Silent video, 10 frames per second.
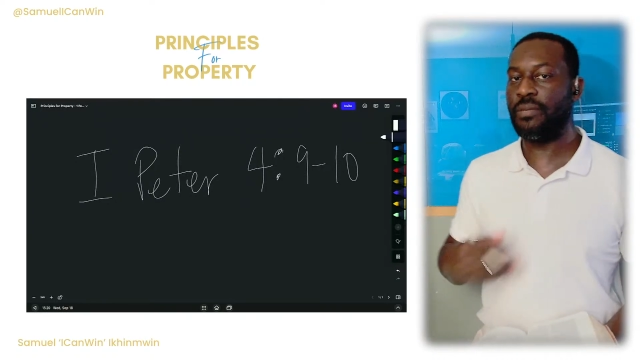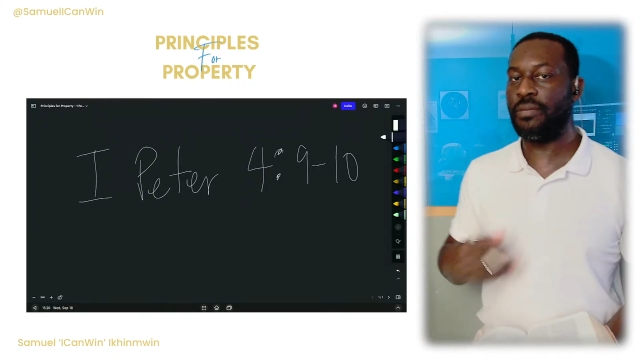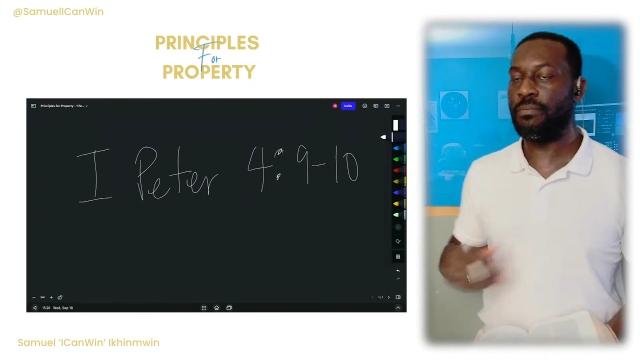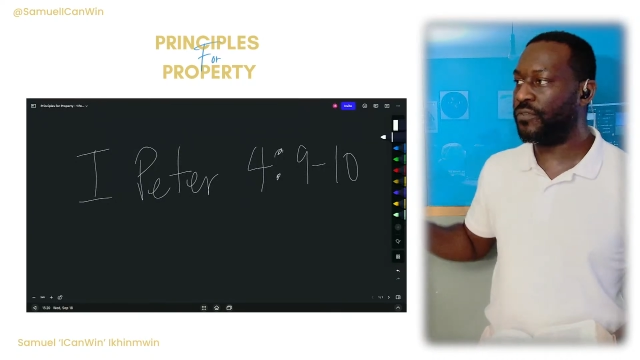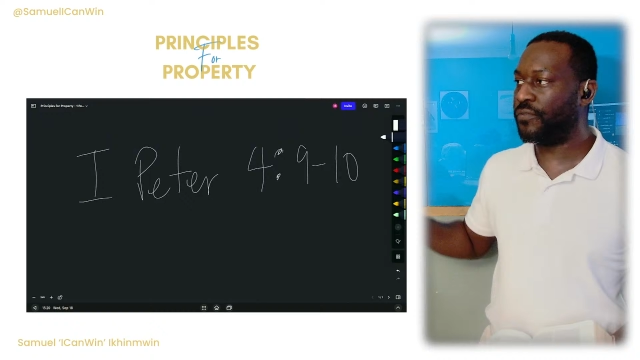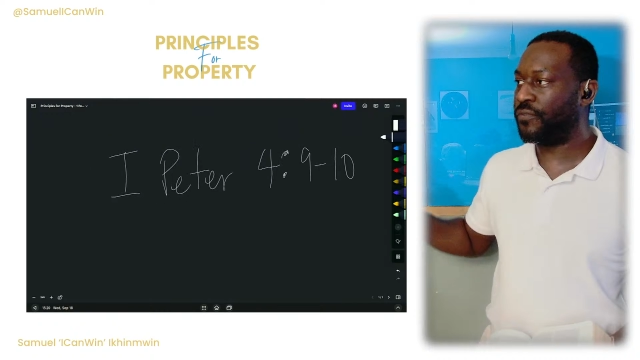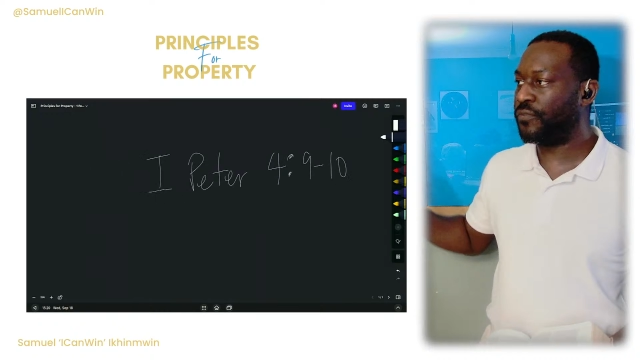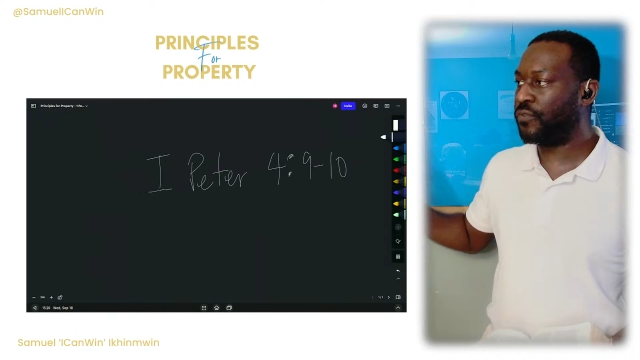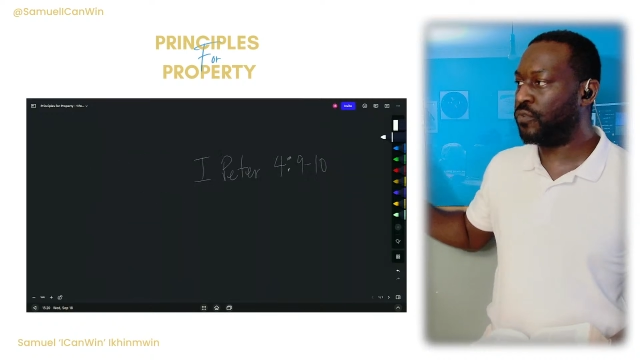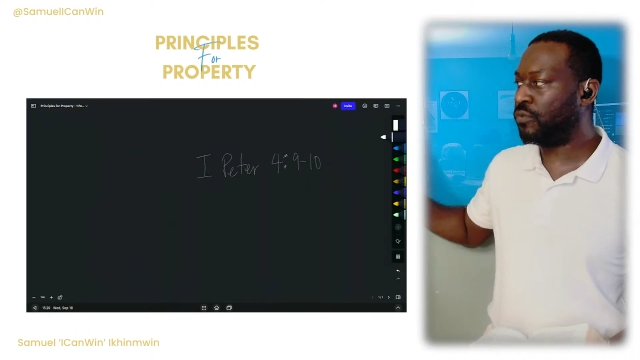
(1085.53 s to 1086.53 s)
So if you want to
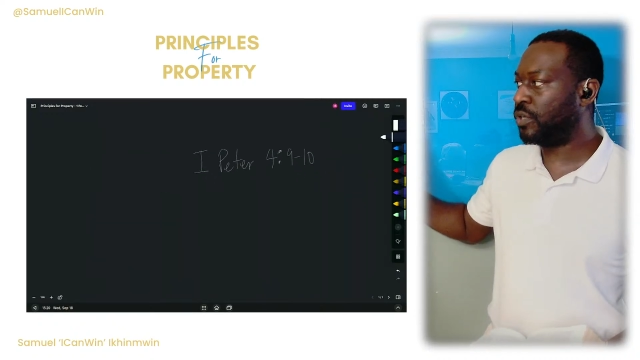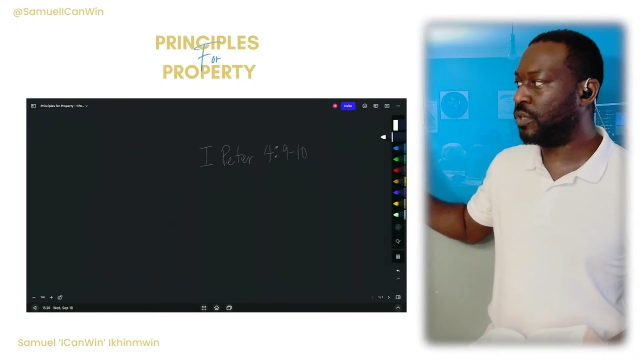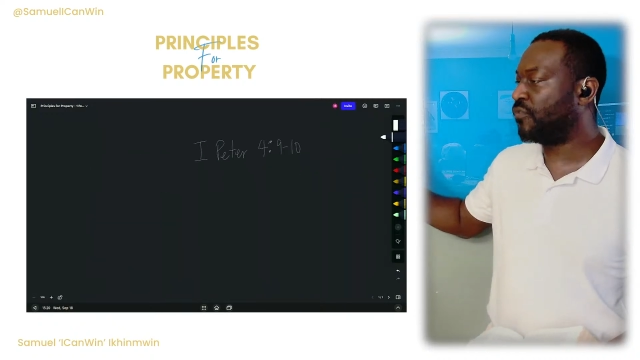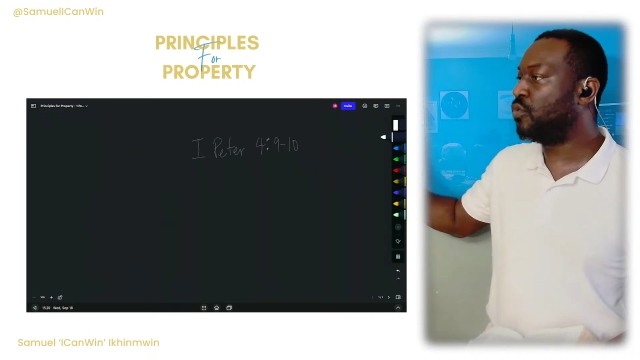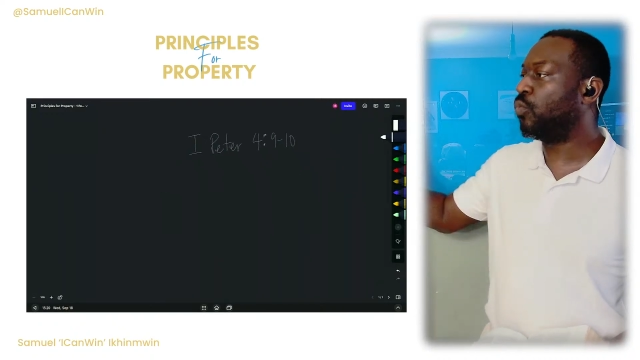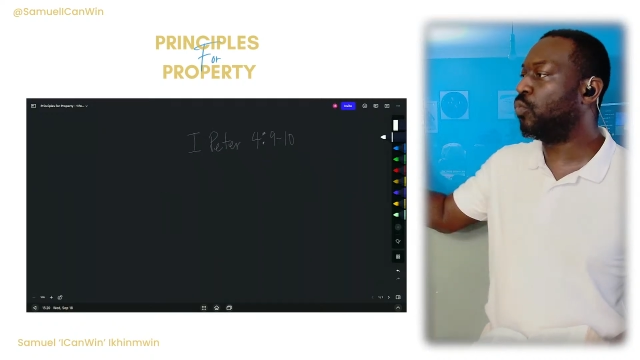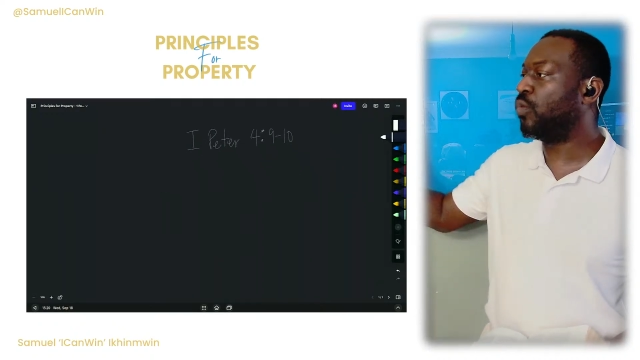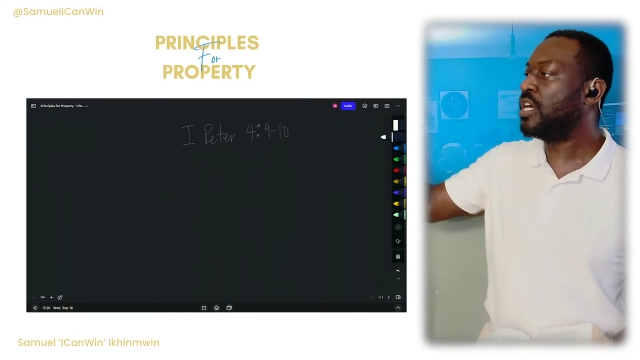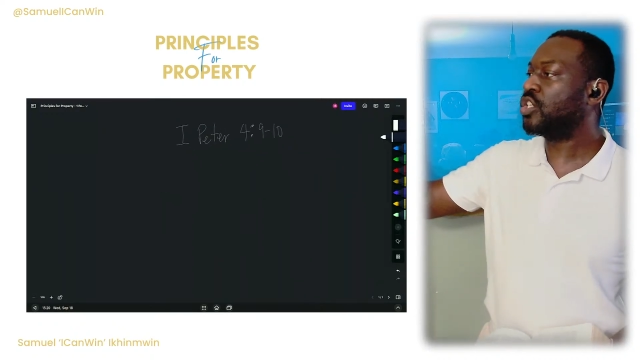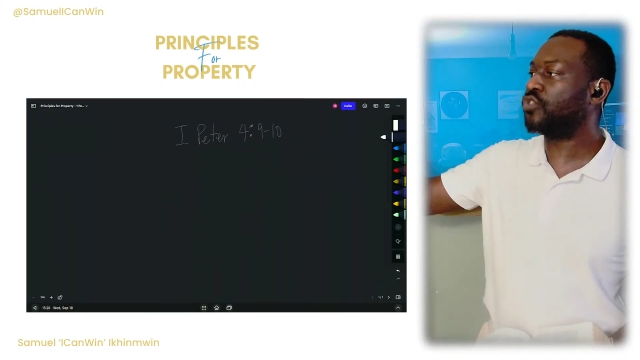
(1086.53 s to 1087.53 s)
win, just throw in the
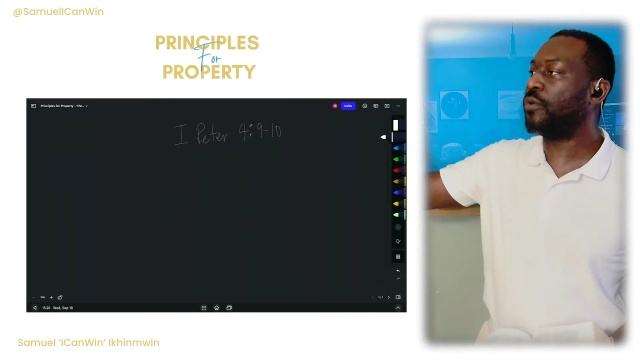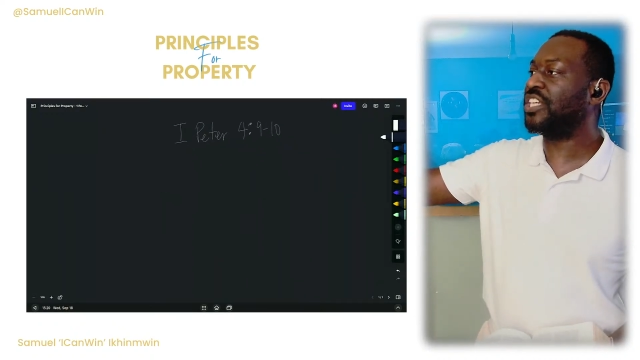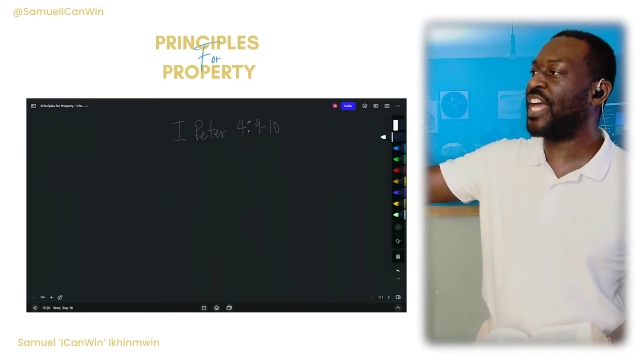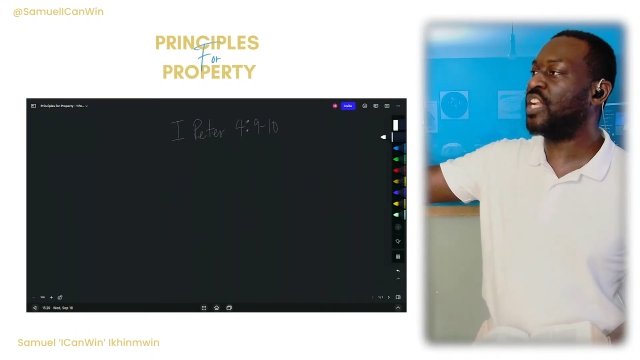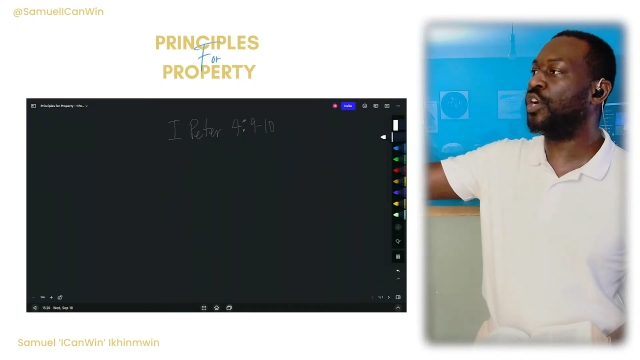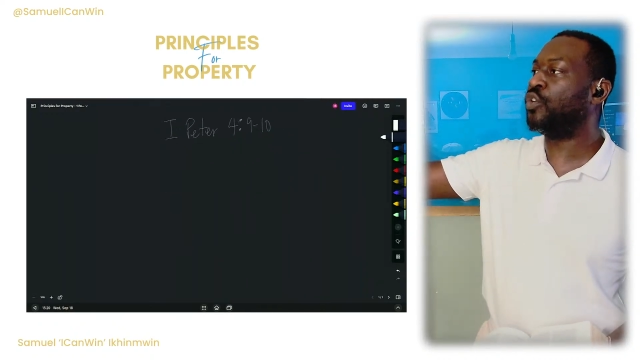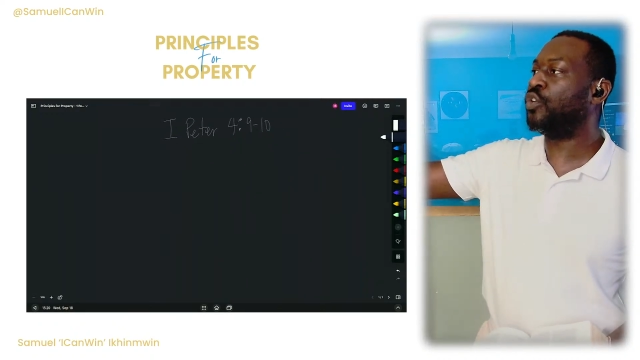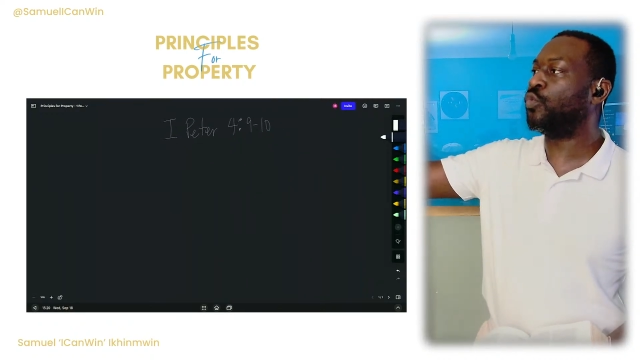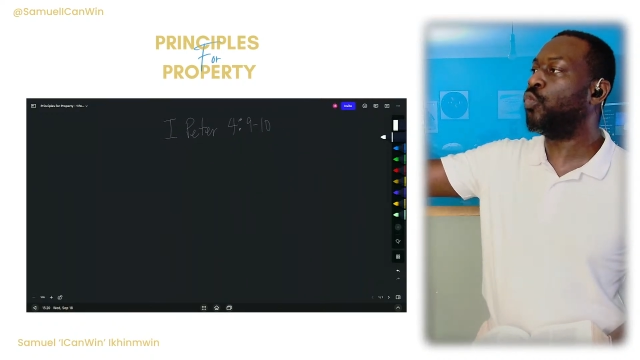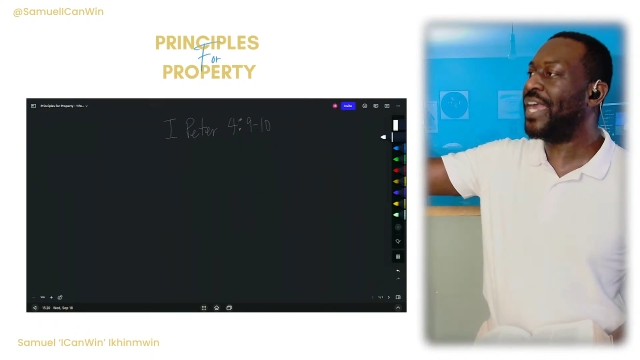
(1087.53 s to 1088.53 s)
chat the word win,
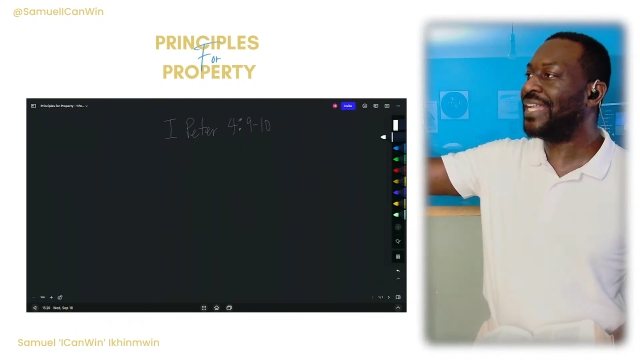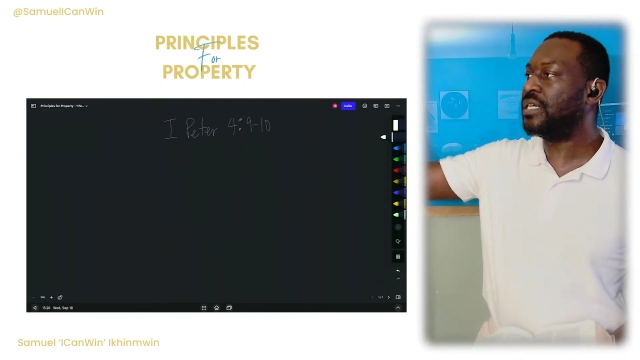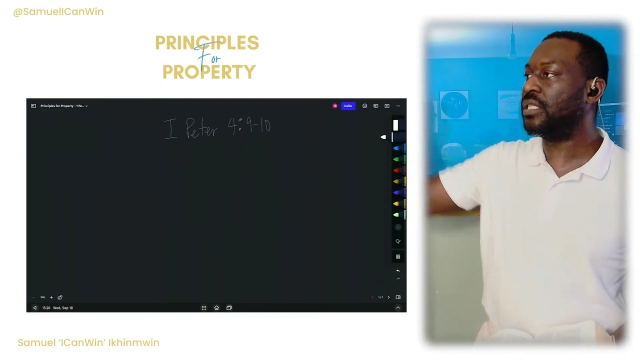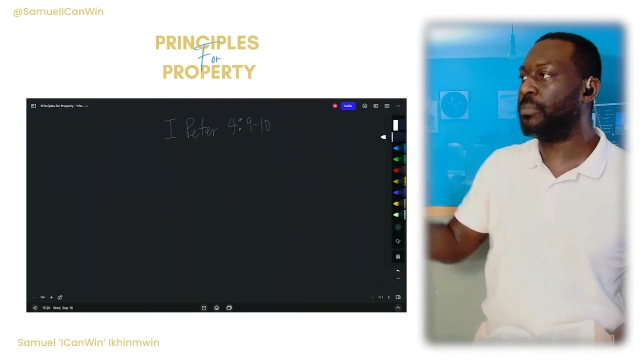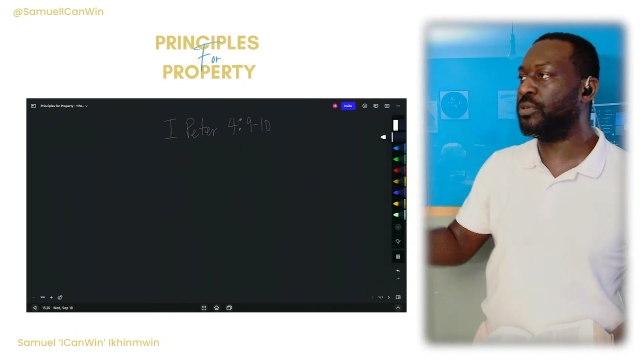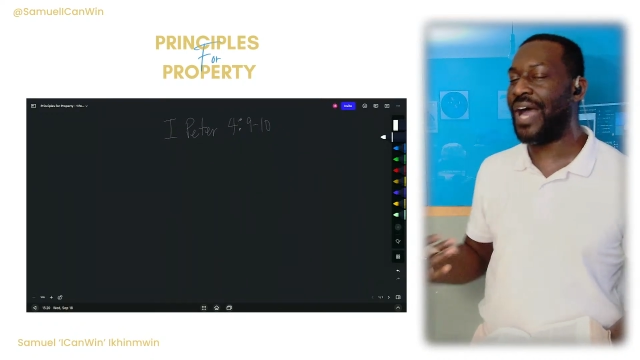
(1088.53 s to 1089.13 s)
W-I-N,